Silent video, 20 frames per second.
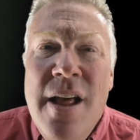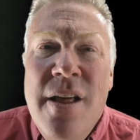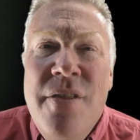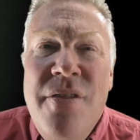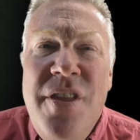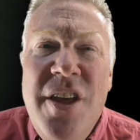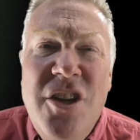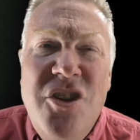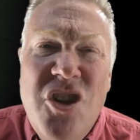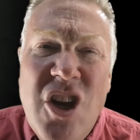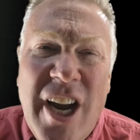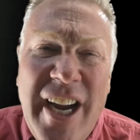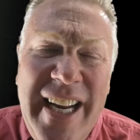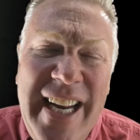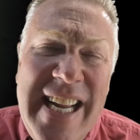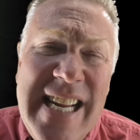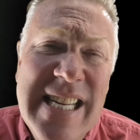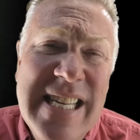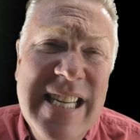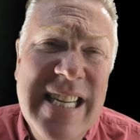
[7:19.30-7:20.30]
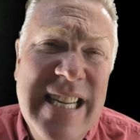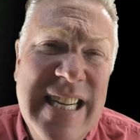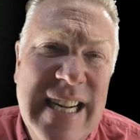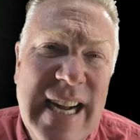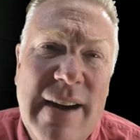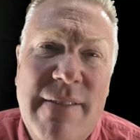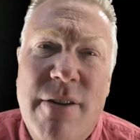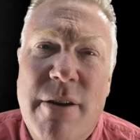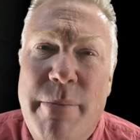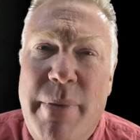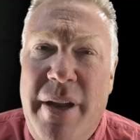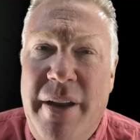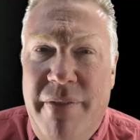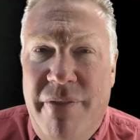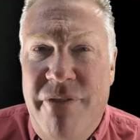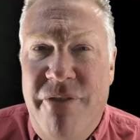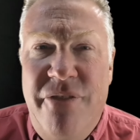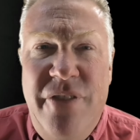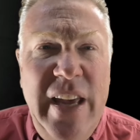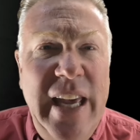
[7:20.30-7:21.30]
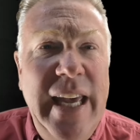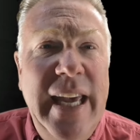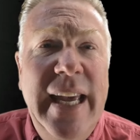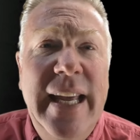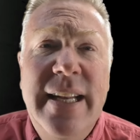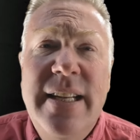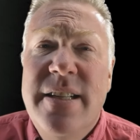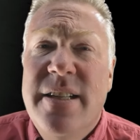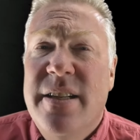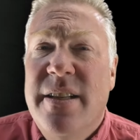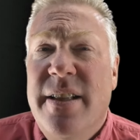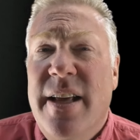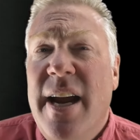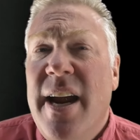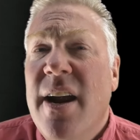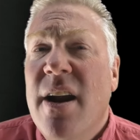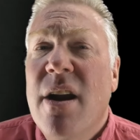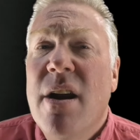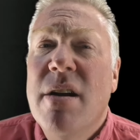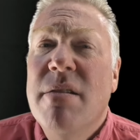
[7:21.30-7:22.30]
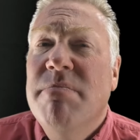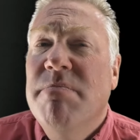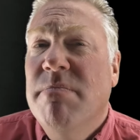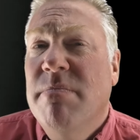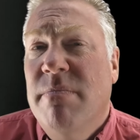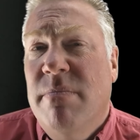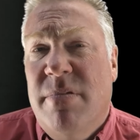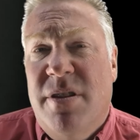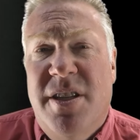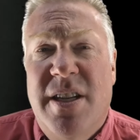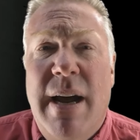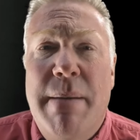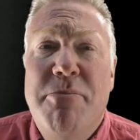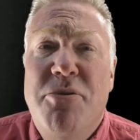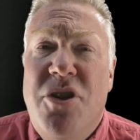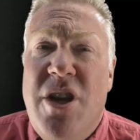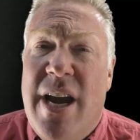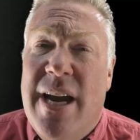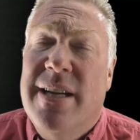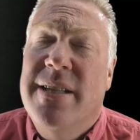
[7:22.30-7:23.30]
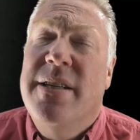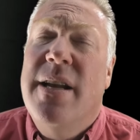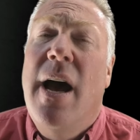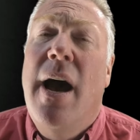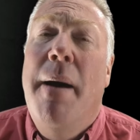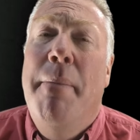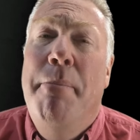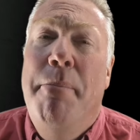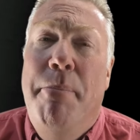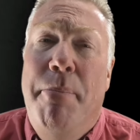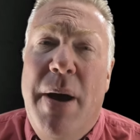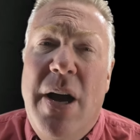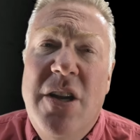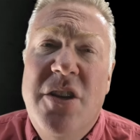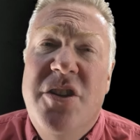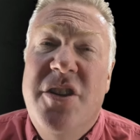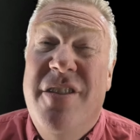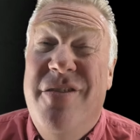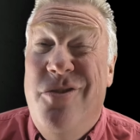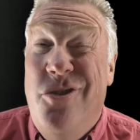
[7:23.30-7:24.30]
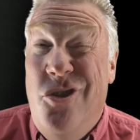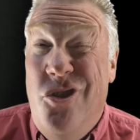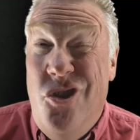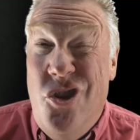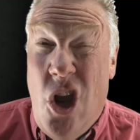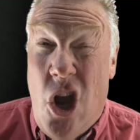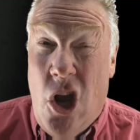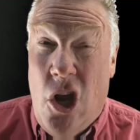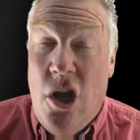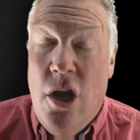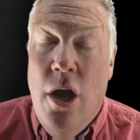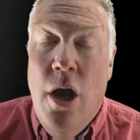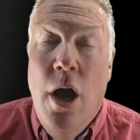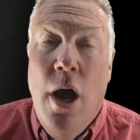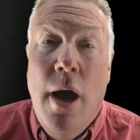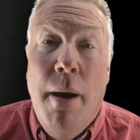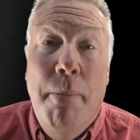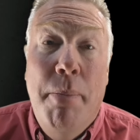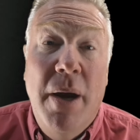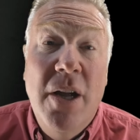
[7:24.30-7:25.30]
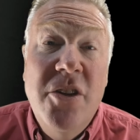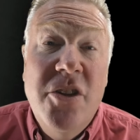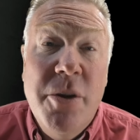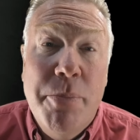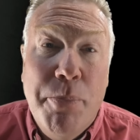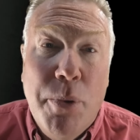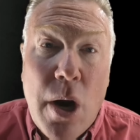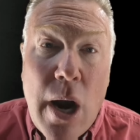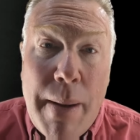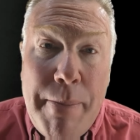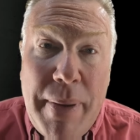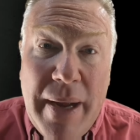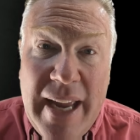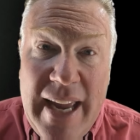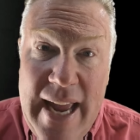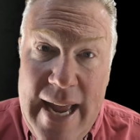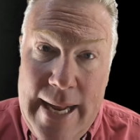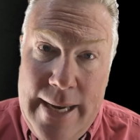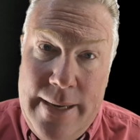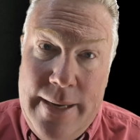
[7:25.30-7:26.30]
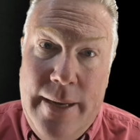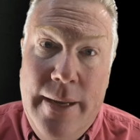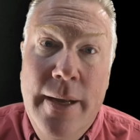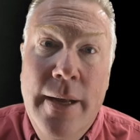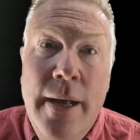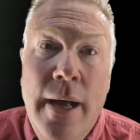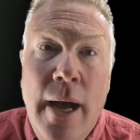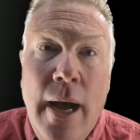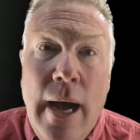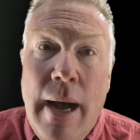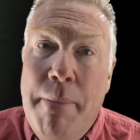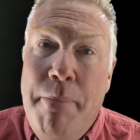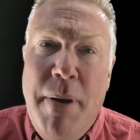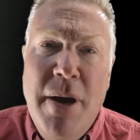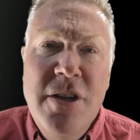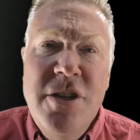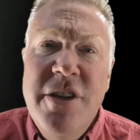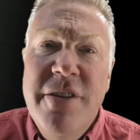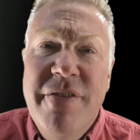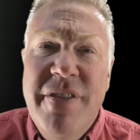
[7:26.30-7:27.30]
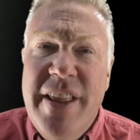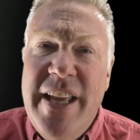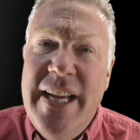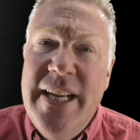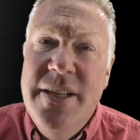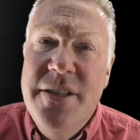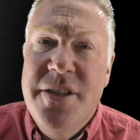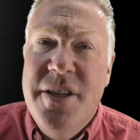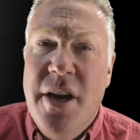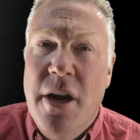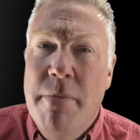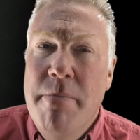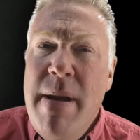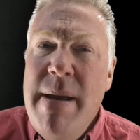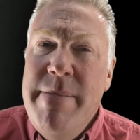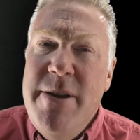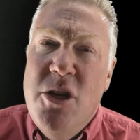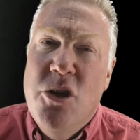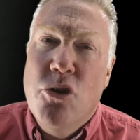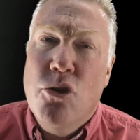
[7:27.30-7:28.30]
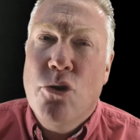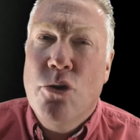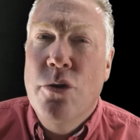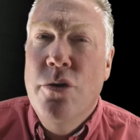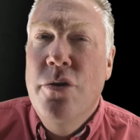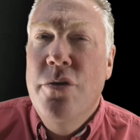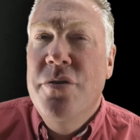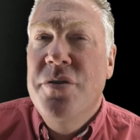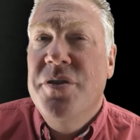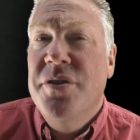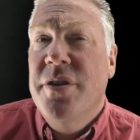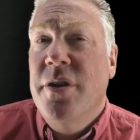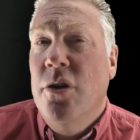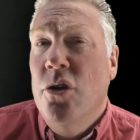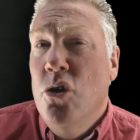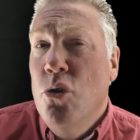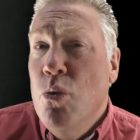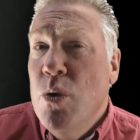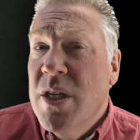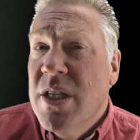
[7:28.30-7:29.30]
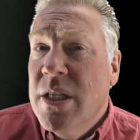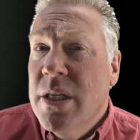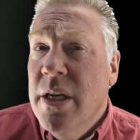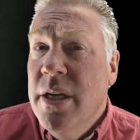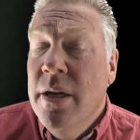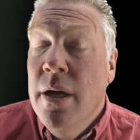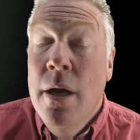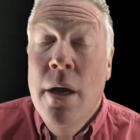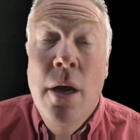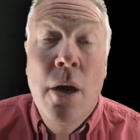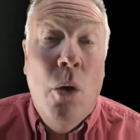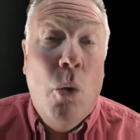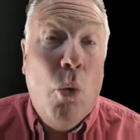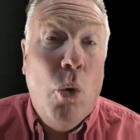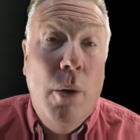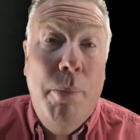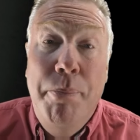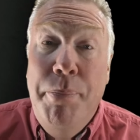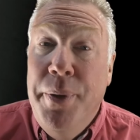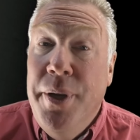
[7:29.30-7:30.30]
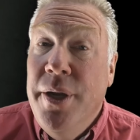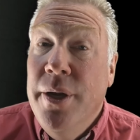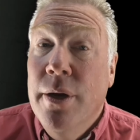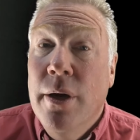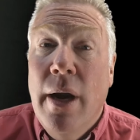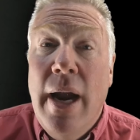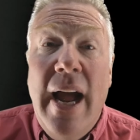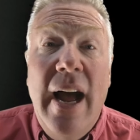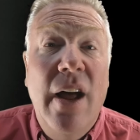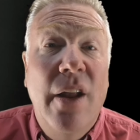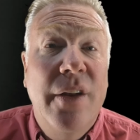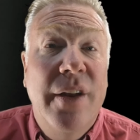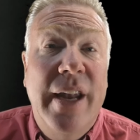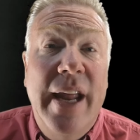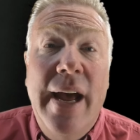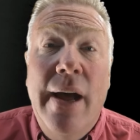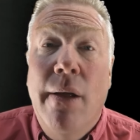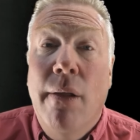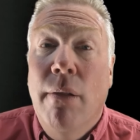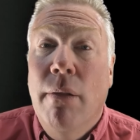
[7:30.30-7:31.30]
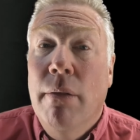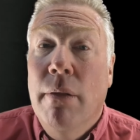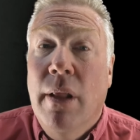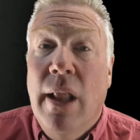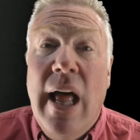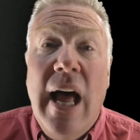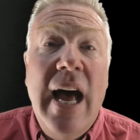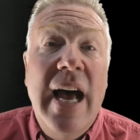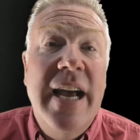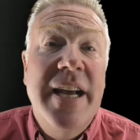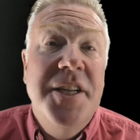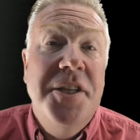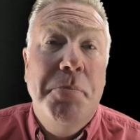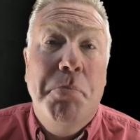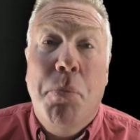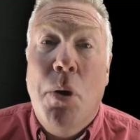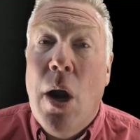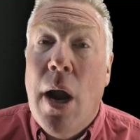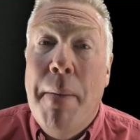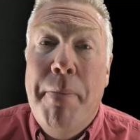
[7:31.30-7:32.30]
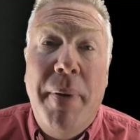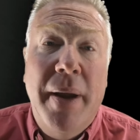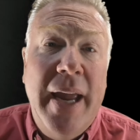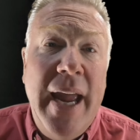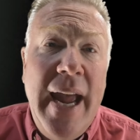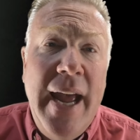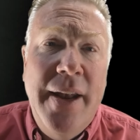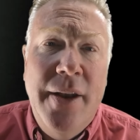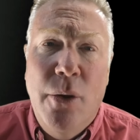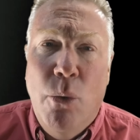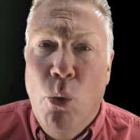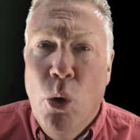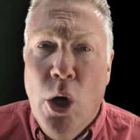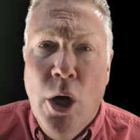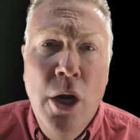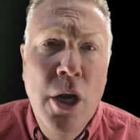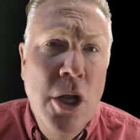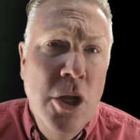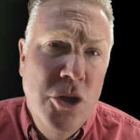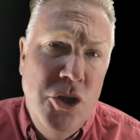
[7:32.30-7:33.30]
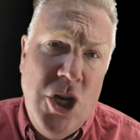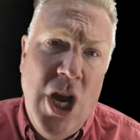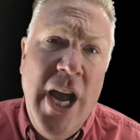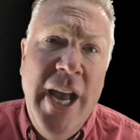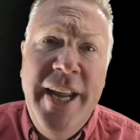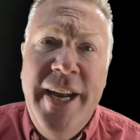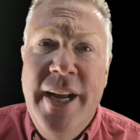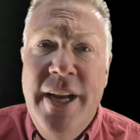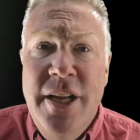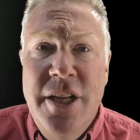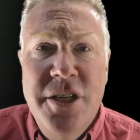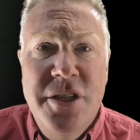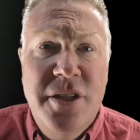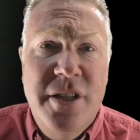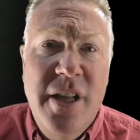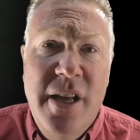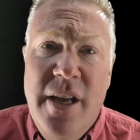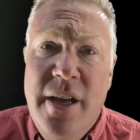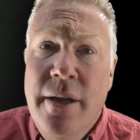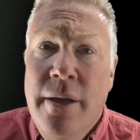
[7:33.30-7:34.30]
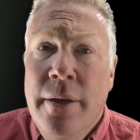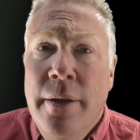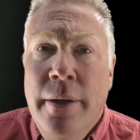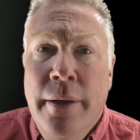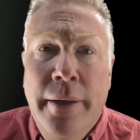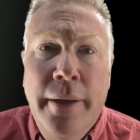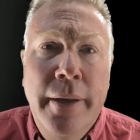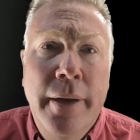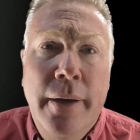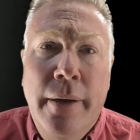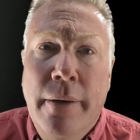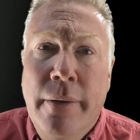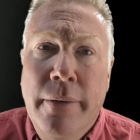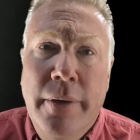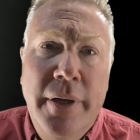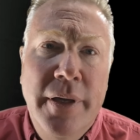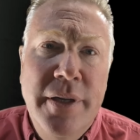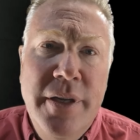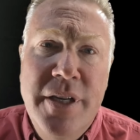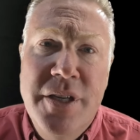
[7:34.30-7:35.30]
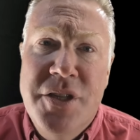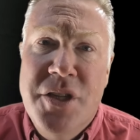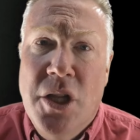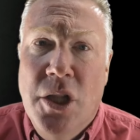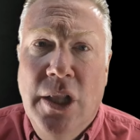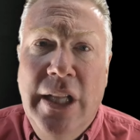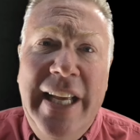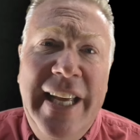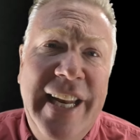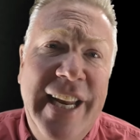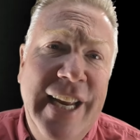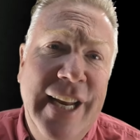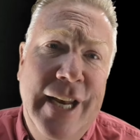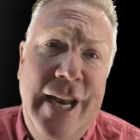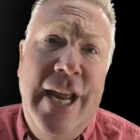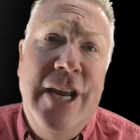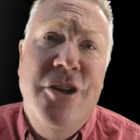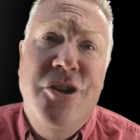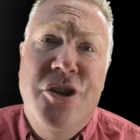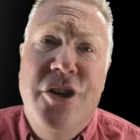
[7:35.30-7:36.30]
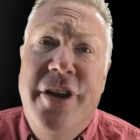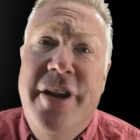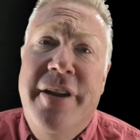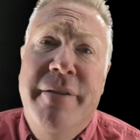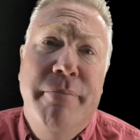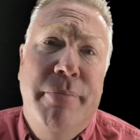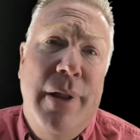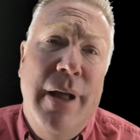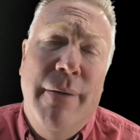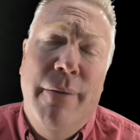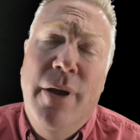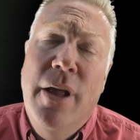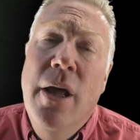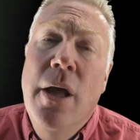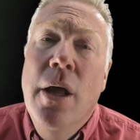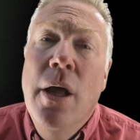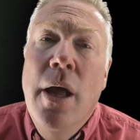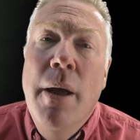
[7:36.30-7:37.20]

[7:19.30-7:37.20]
The Chinese government feeds their subjects a bunch of junk, a bunch of propaganda, a bunch of things that are maybe truths that are twisted or pure out and out lies, propaganda. We're China is the, you know, is the leading nation in blah, blah, blah.